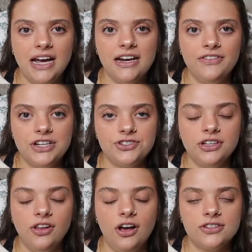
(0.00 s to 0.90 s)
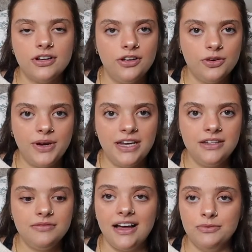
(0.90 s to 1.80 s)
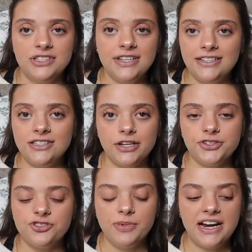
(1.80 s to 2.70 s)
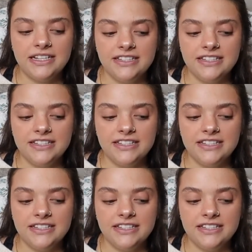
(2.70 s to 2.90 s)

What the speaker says: I had eventually lost all the weight. It was like such a dramatic